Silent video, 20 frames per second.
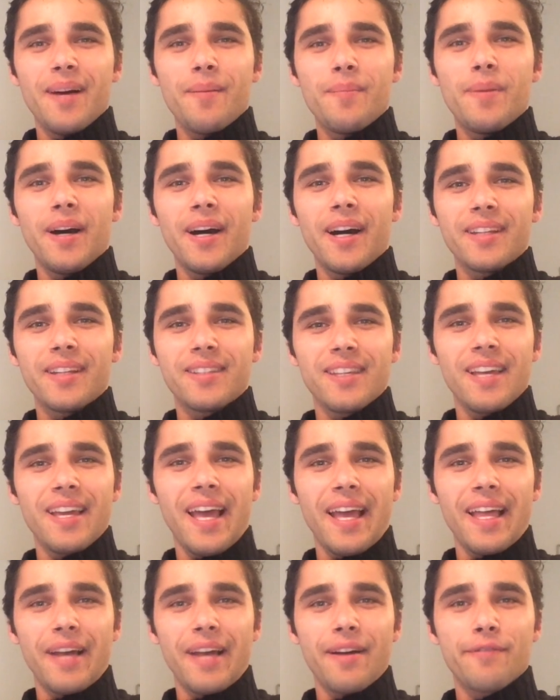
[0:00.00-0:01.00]
But
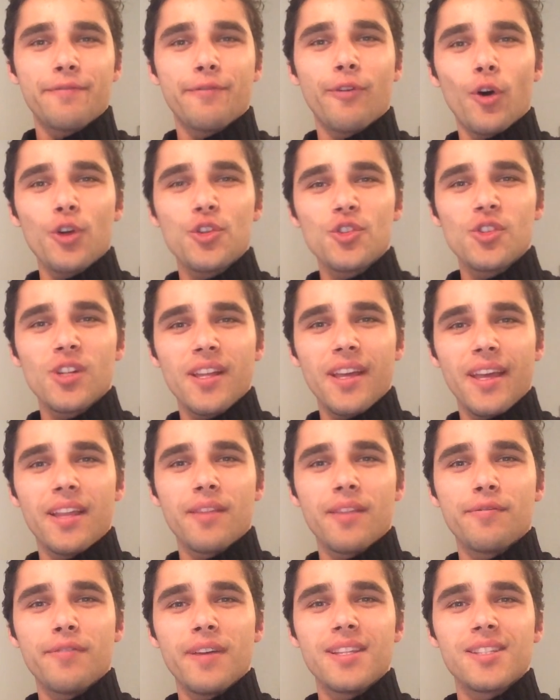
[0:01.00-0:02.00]
fortunately,
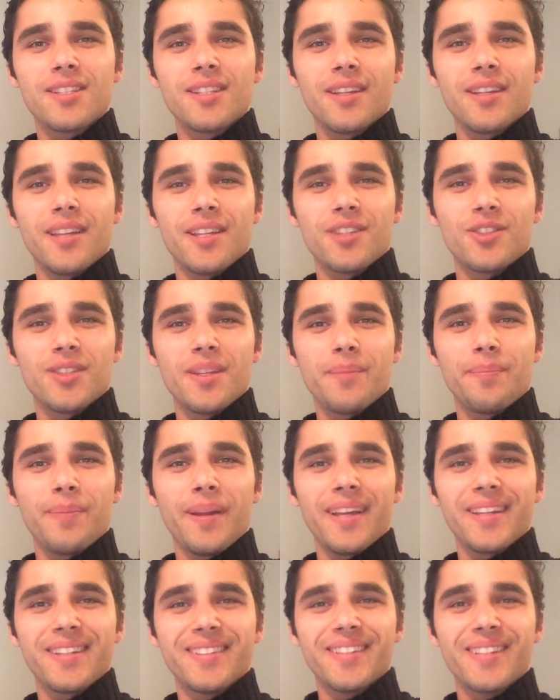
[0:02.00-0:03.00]
it fits into the
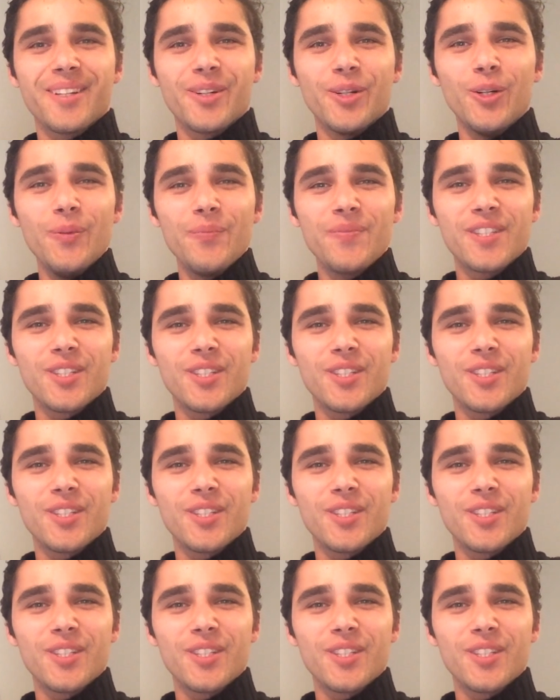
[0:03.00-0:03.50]
plate. Cool?